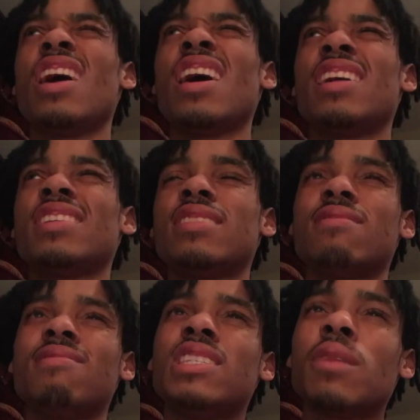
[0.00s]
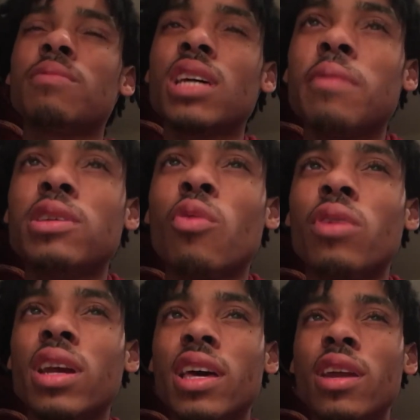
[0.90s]
and sometimes I
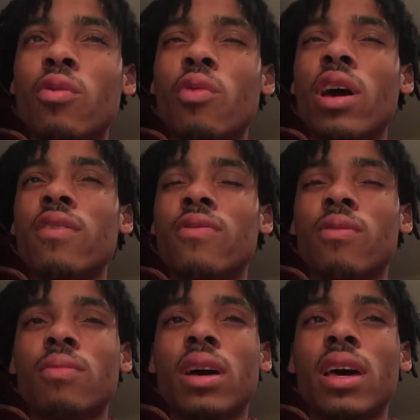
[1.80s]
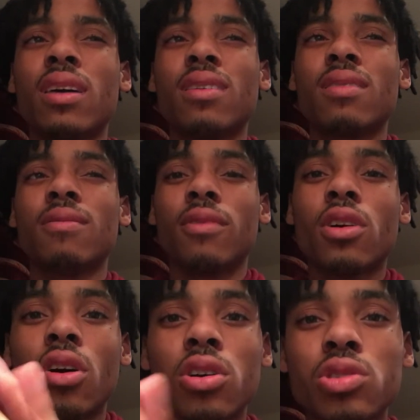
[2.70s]
want to get away from like
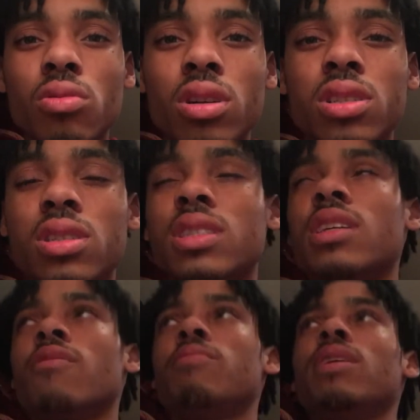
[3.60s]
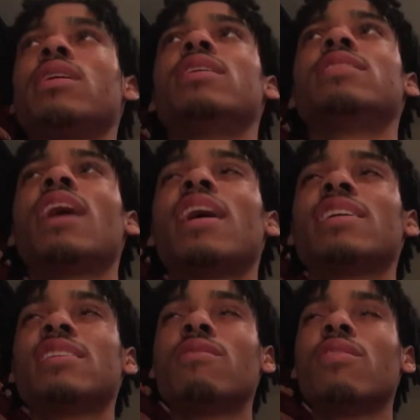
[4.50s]
curse words and stuff because I
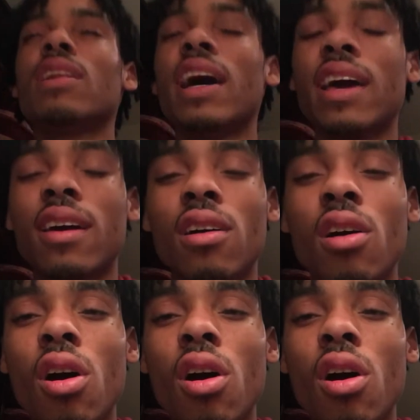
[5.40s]
just feel like